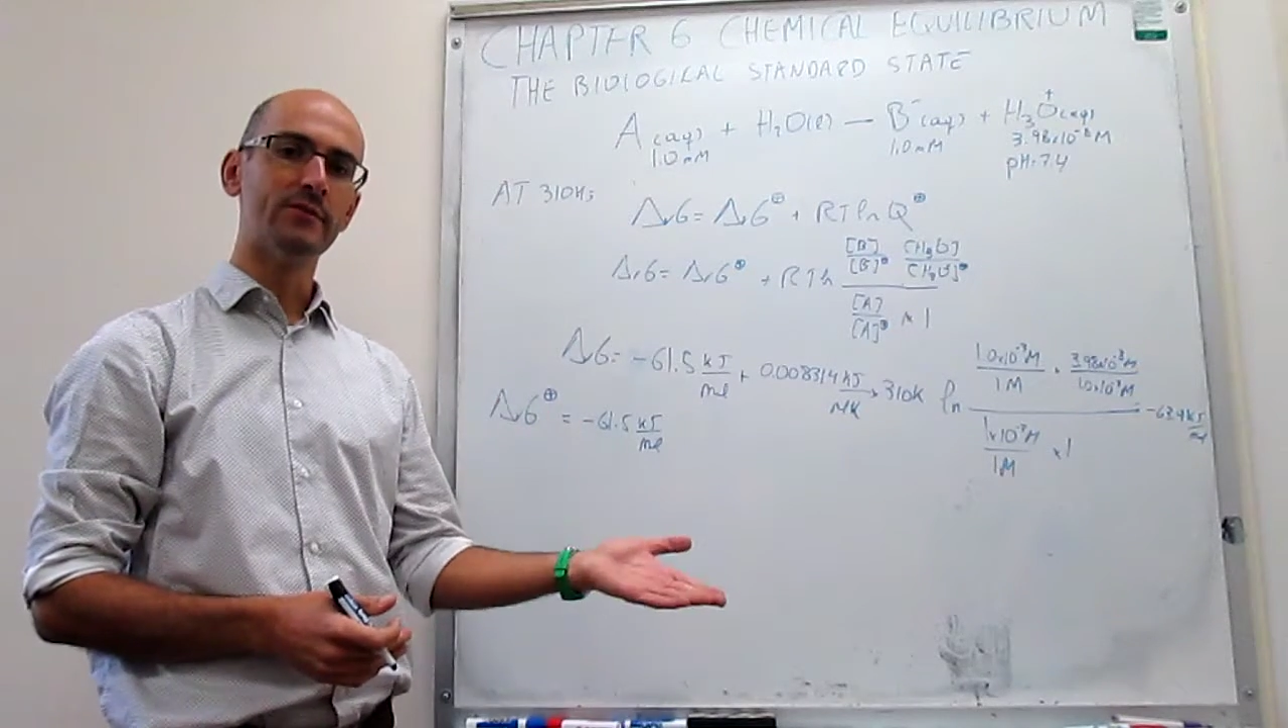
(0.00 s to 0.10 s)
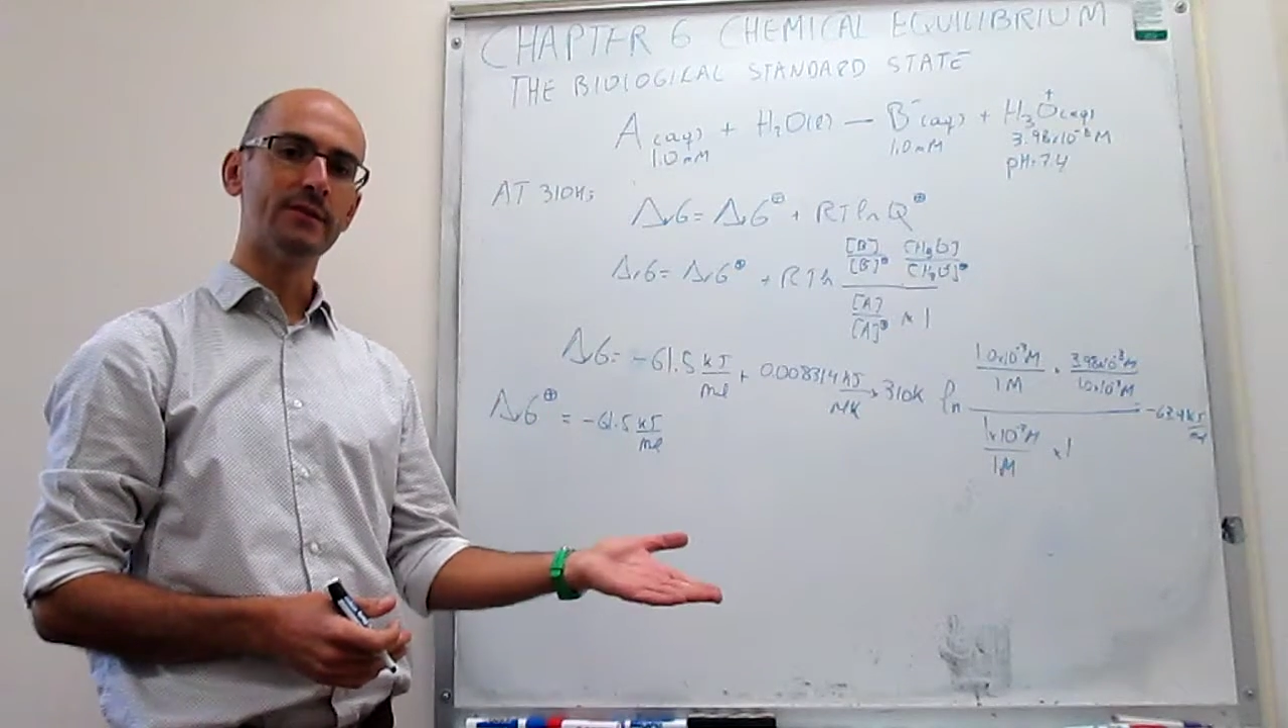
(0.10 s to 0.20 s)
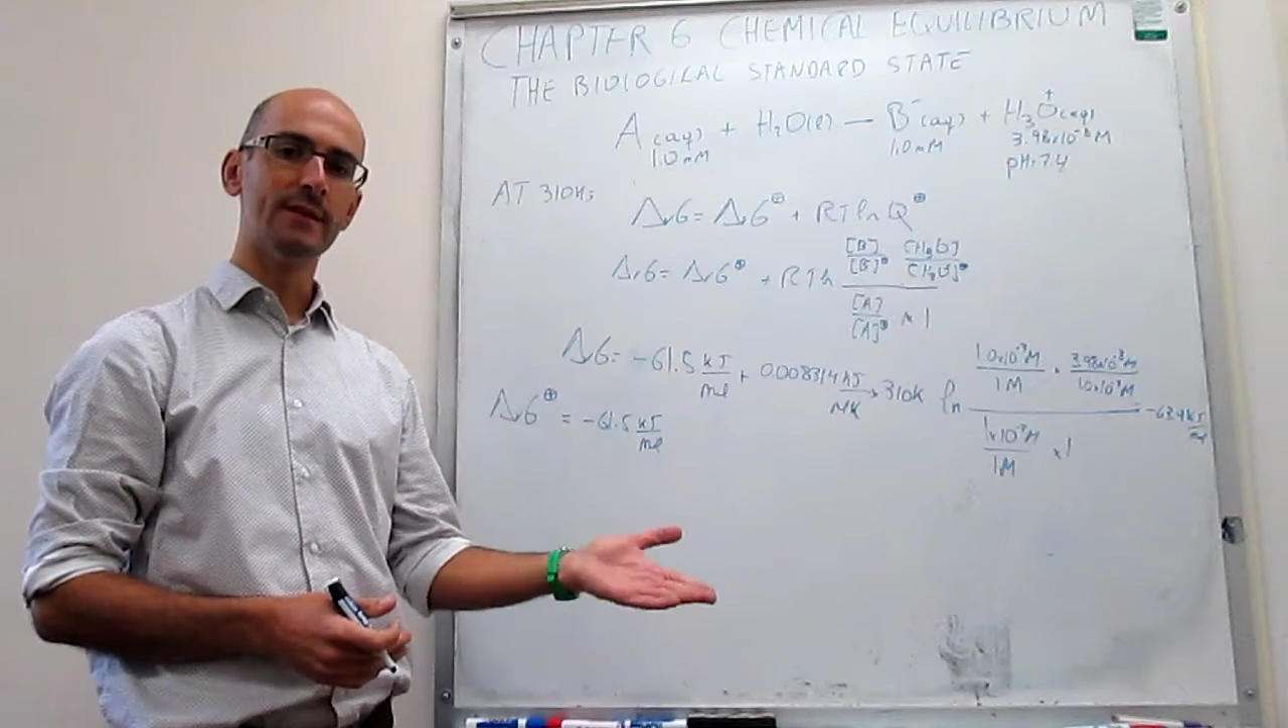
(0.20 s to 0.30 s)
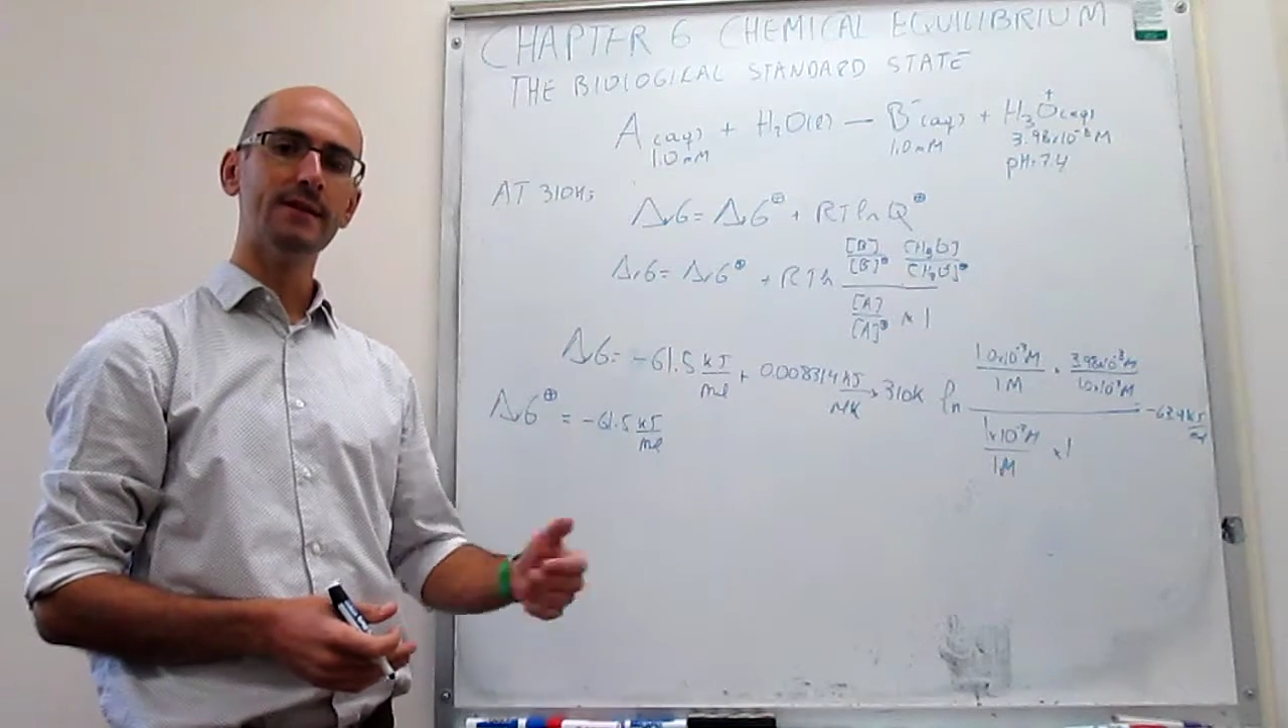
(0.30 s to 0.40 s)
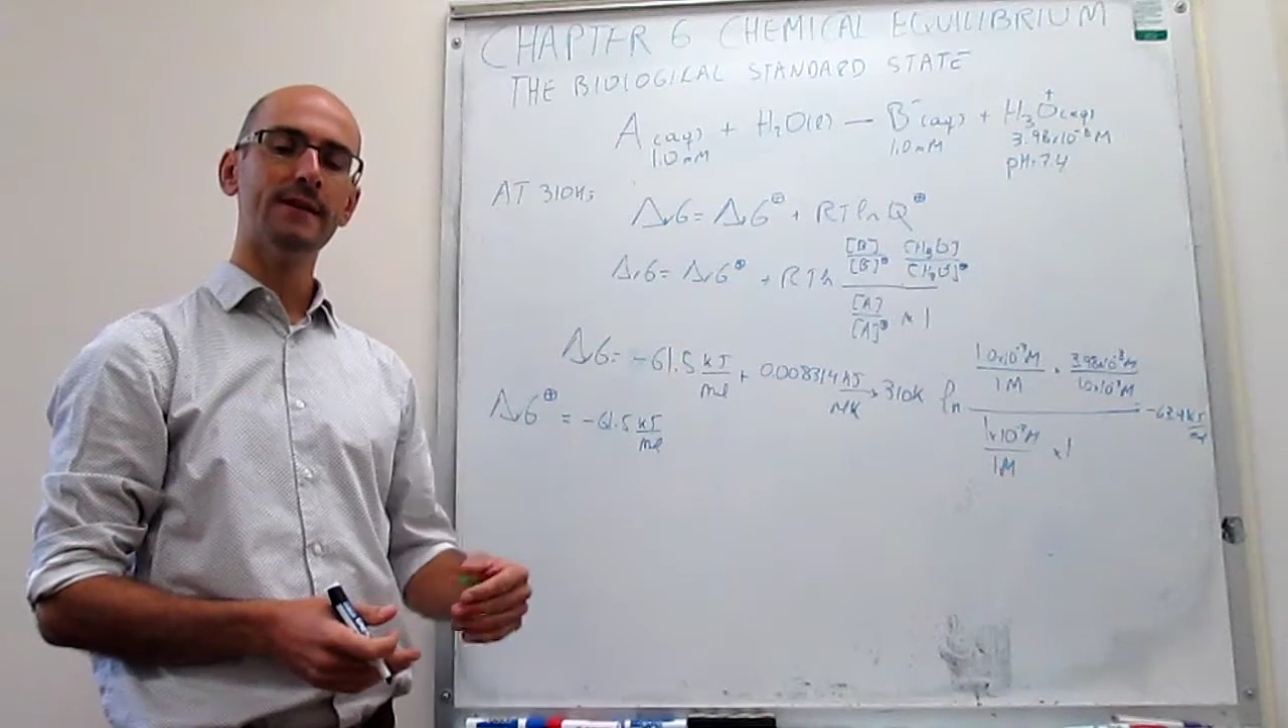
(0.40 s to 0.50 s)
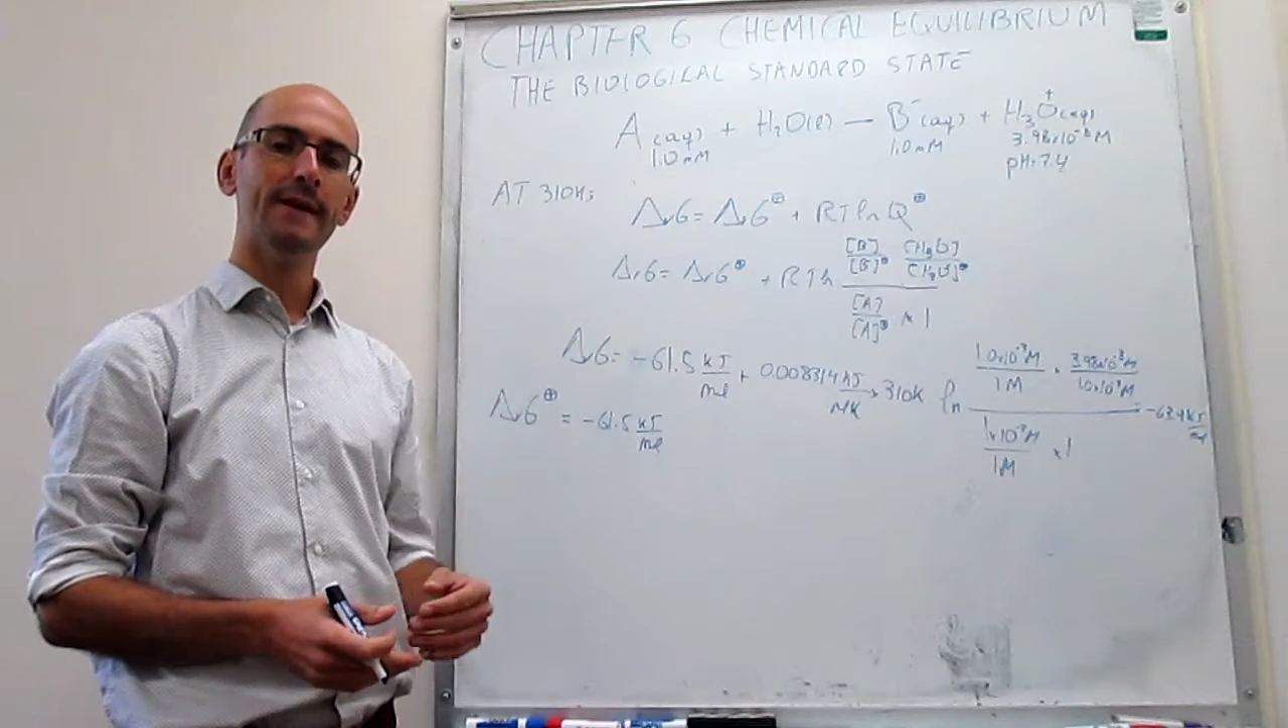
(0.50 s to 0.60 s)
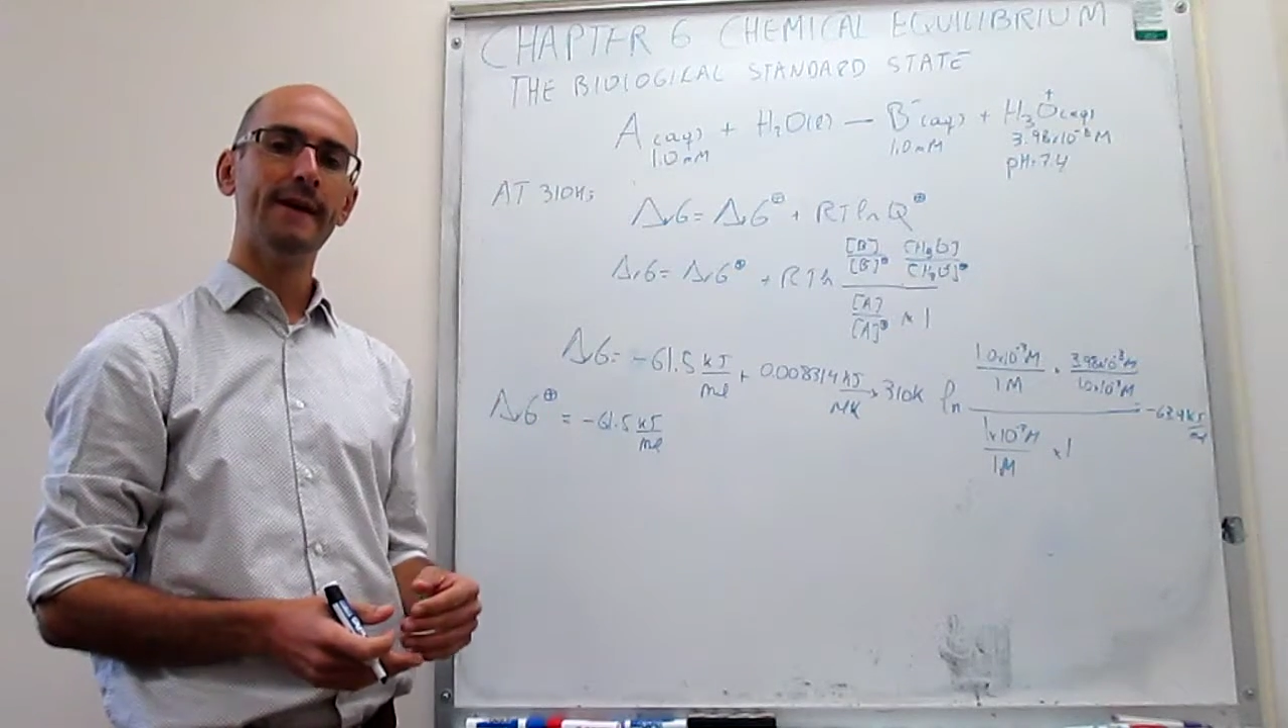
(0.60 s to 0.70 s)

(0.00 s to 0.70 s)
state,